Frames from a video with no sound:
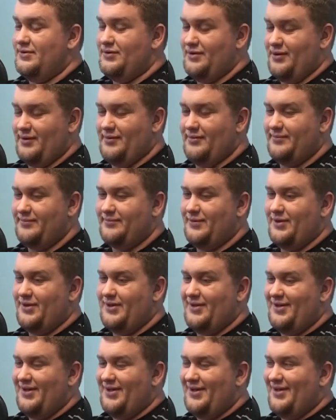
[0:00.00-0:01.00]
It's true.
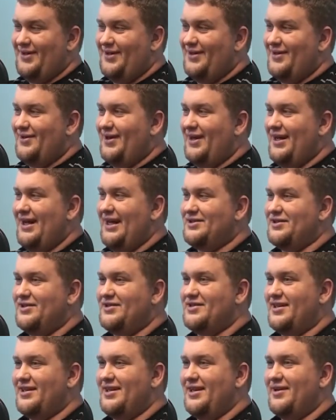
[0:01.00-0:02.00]

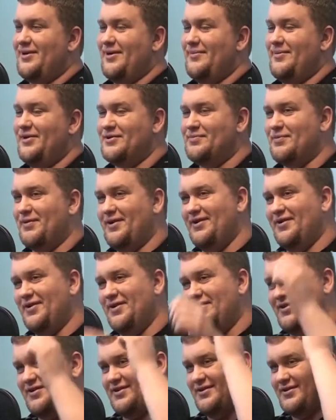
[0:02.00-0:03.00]
Actually, Sun King Cream Ale is pretty
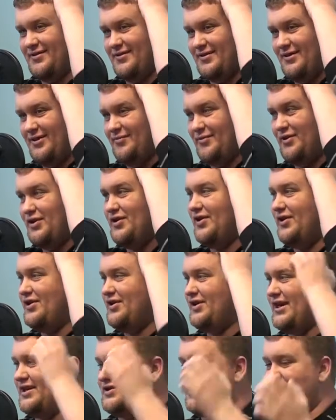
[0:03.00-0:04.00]
delicious. But you know,
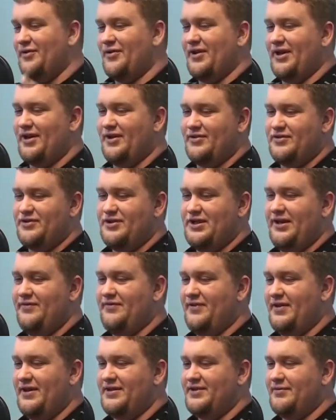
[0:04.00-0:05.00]
you guys are with like
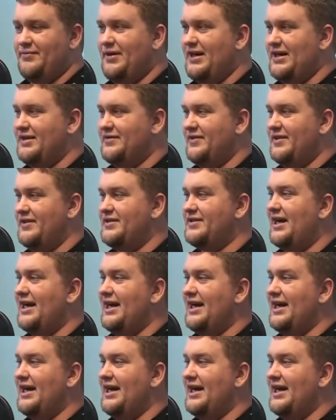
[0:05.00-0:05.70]
Jfets and Mosfets.